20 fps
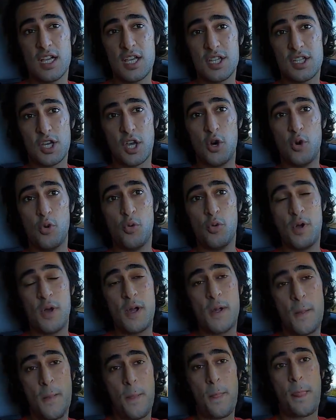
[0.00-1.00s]
So
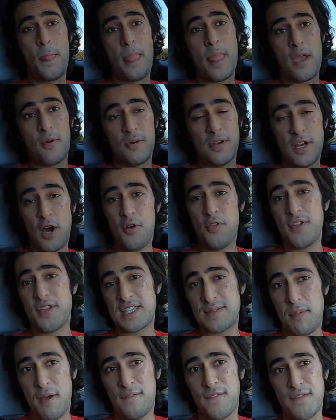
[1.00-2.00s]
we know that
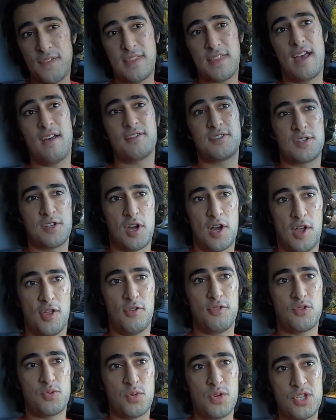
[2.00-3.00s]
it's about
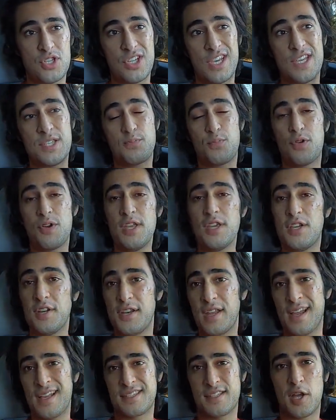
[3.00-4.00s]
$50,000, which is pretty
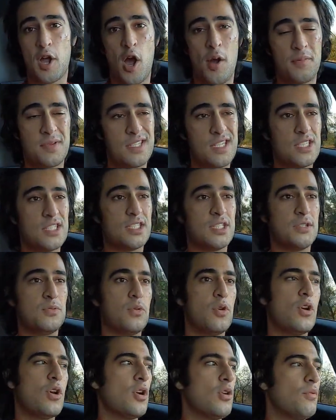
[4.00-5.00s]
good against the competition,
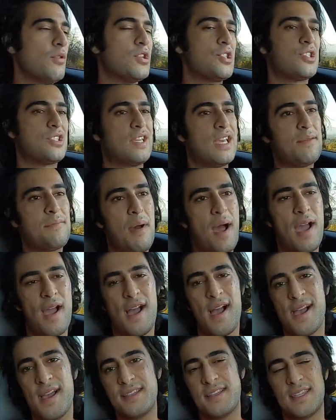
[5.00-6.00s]
which in my
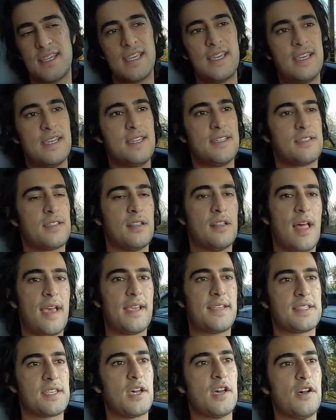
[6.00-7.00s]
eyes is the
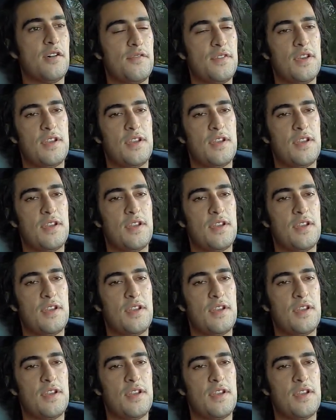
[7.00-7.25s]
likes of